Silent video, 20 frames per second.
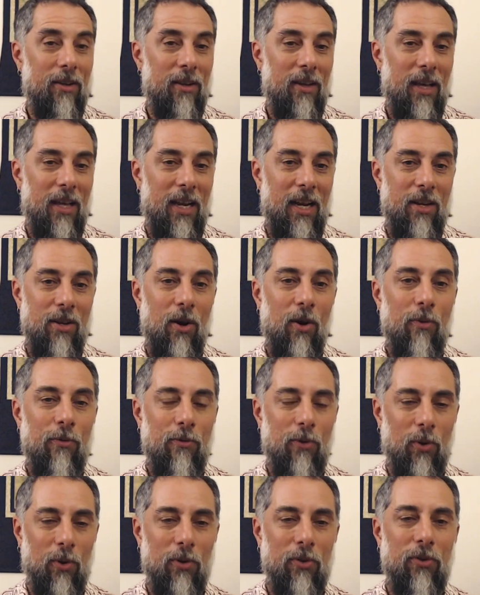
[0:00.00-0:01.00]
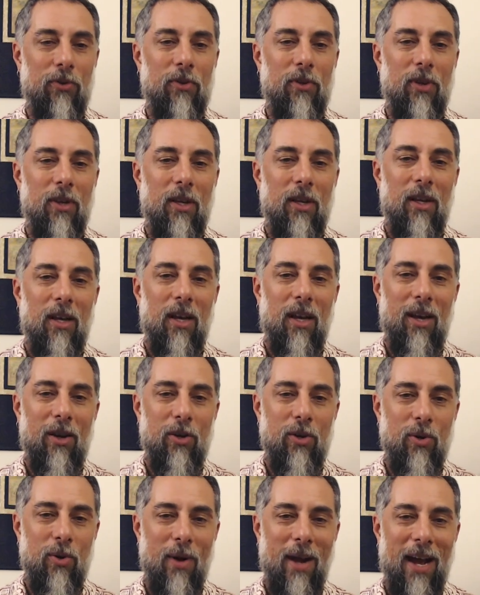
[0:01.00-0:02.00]
And I know folks
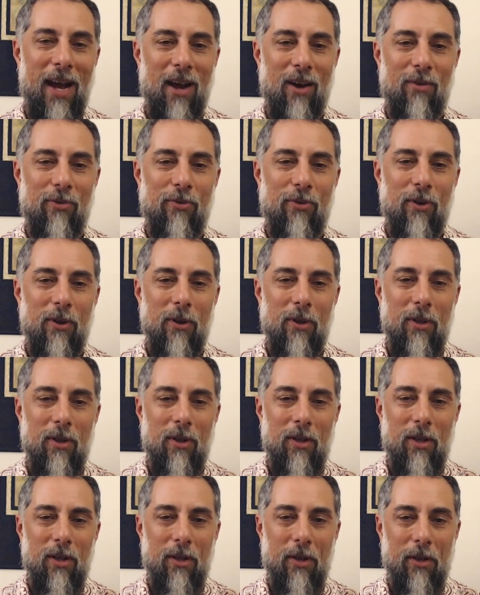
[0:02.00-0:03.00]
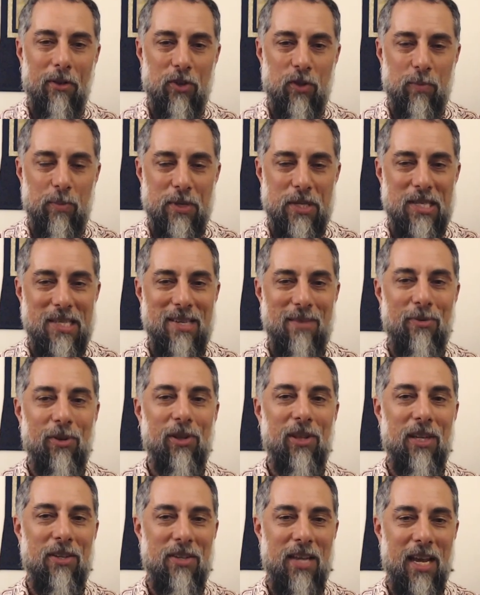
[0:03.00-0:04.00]
who have
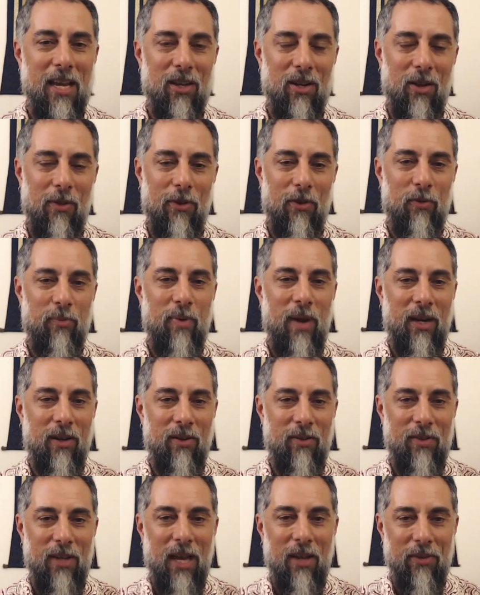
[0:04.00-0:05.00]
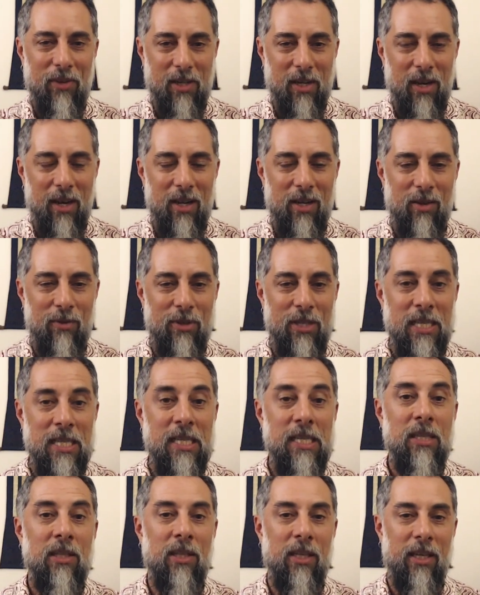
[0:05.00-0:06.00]
specifically taken on this practice as a kind of
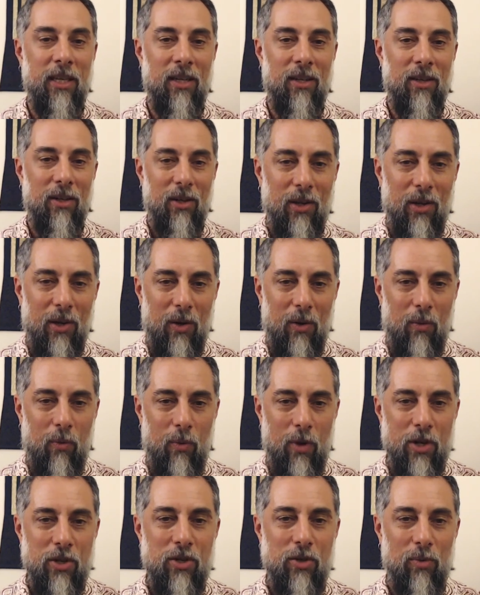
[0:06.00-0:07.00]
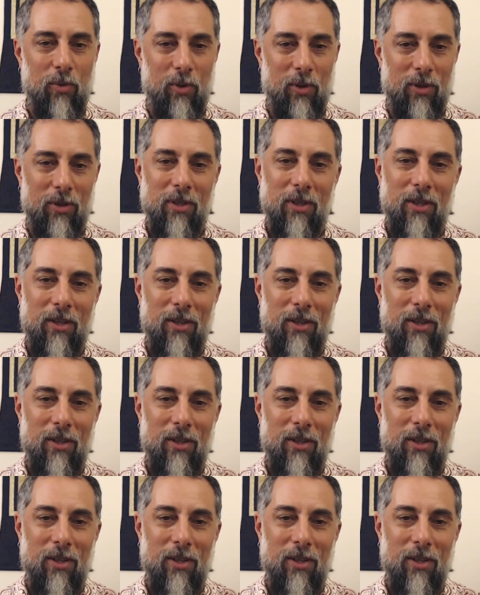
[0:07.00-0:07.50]
healing ritual,